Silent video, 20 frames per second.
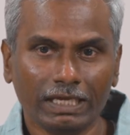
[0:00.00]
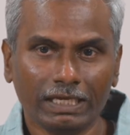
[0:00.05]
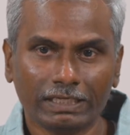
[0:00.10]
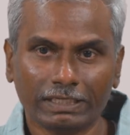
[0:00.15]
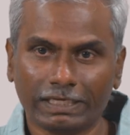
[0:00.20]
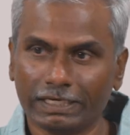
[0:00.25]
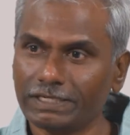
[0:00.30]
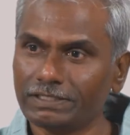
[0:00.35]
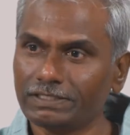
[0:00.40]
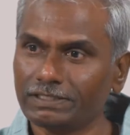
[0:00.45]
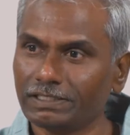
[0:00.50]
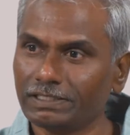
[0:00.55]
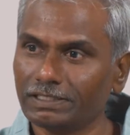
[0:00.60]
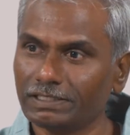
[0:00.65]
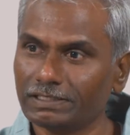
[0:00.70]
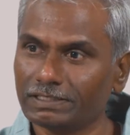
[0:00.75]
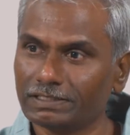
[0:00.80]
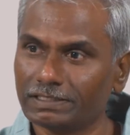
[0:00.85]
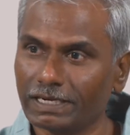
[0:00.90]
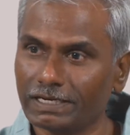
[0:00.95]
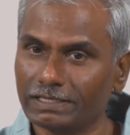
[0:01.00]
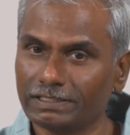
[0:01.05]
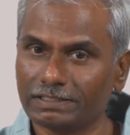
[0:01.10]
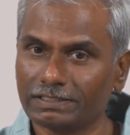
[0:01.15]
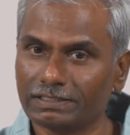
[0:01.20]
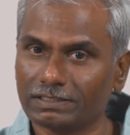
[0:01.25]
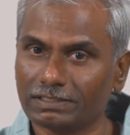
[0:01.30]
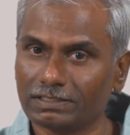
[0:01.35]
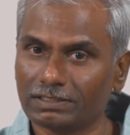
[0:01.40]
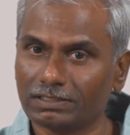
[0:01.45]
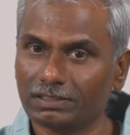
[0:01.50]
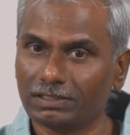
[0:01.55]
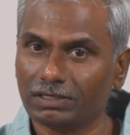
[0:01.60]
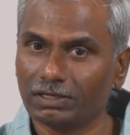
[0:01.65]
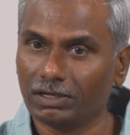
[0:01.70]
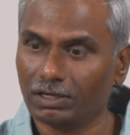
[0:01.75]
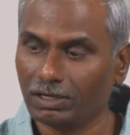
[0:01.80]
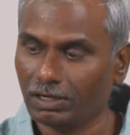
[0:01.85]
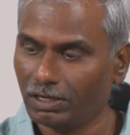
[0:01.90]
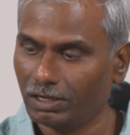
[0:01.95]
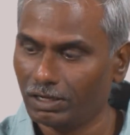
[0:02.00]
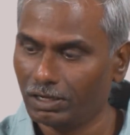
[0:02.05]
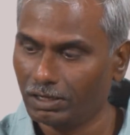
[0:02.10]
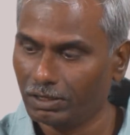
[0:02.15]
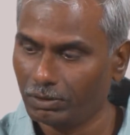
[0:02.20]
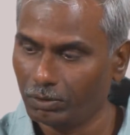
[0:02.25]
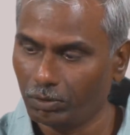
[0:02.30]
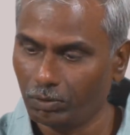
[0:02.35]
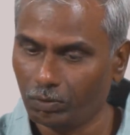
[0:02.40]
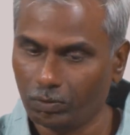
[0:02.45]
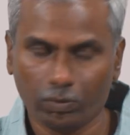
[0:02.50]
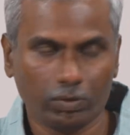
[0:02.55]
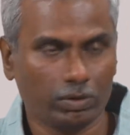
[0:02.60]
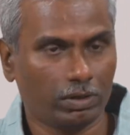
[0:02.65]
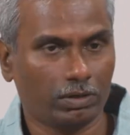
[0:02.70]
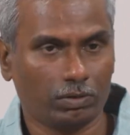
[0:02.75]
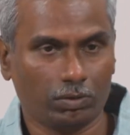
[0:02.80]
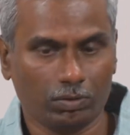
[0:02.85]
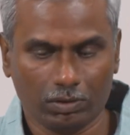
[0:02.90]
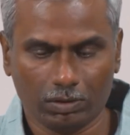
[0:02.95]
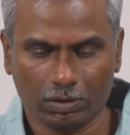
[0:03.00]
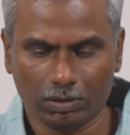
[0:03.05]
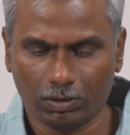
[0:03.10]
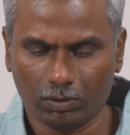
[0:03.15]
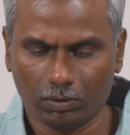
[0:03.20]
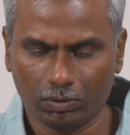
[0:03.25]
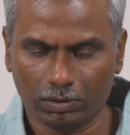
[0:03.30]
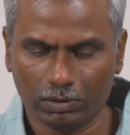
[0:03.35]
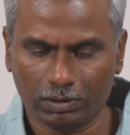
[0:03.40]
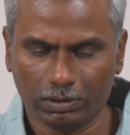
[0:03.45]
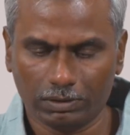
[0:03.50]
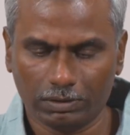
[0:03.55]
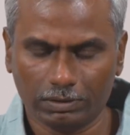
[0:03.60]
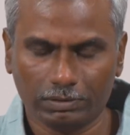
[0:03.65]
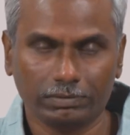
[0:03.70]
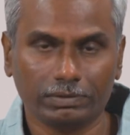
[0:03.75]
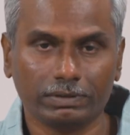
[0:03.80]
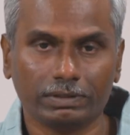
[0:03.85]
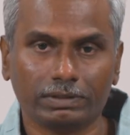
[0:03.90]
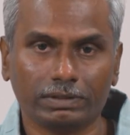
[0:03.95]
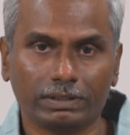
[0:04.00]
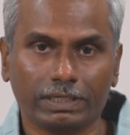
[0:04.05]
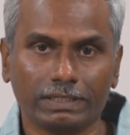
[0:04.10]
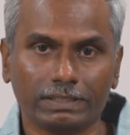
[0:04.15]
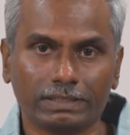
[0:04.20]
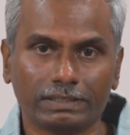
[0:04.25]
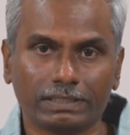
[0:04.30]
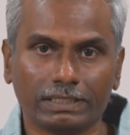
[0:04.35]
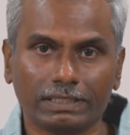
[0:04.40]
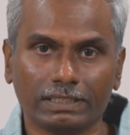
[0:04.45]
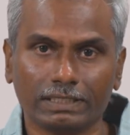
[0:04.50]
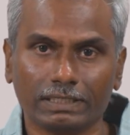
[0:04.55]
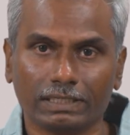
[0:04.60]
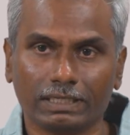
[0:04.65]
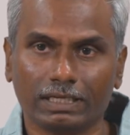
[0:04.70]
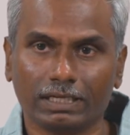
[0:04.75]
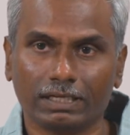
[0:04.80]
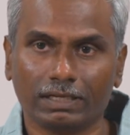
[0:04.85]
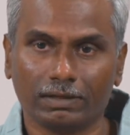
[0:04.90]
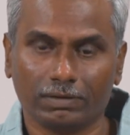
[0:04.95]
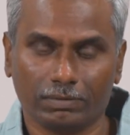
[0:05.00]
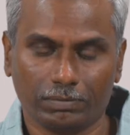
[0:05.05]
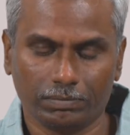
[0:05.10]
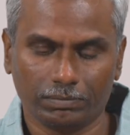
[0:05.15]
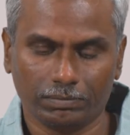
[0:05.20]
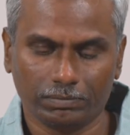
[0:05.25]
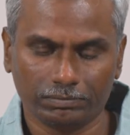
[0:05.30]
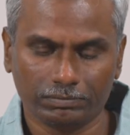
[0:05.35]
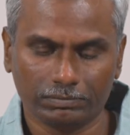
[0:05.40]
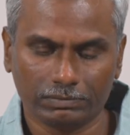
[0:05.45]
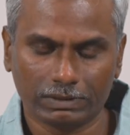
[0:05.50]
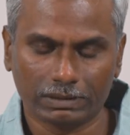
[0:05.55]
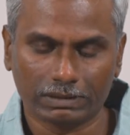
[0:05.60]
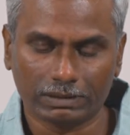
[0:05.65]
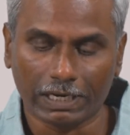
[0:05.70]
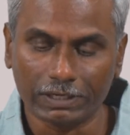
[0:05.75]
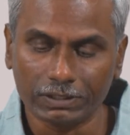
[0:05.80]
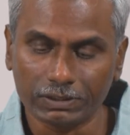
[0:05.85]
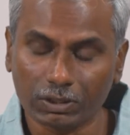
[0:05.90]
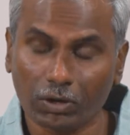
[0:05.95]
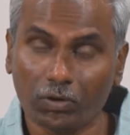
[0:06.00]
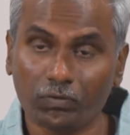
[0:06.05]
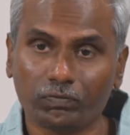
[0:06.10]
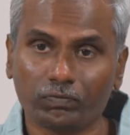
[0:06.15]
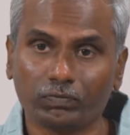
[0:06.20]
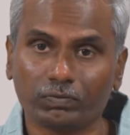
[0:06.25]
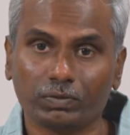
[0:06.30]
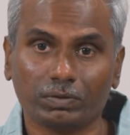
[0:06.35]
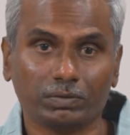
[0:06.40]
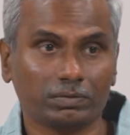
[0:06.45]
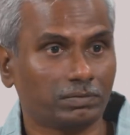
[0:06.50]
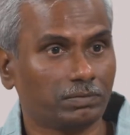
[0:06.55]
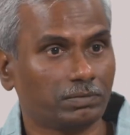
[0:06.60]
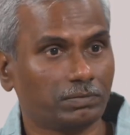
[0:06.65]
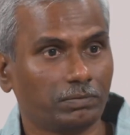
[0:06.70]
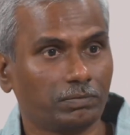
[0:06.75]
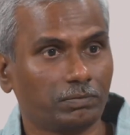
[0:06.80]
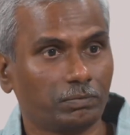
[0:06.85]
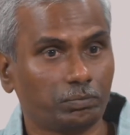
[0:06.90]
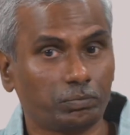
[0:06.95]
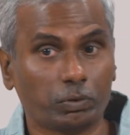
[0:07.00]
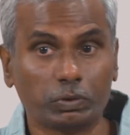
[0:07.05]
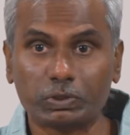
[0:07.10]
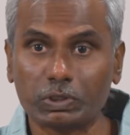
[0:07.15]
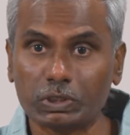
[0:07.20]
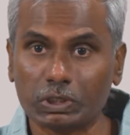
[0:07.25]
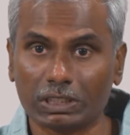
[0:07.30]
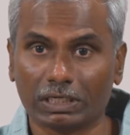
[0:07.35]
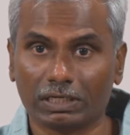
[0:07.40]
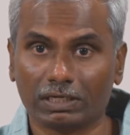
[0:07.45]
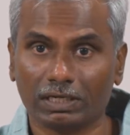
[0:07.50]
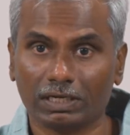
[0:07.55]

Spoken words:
Kinesthetic sense, that is the sense of position.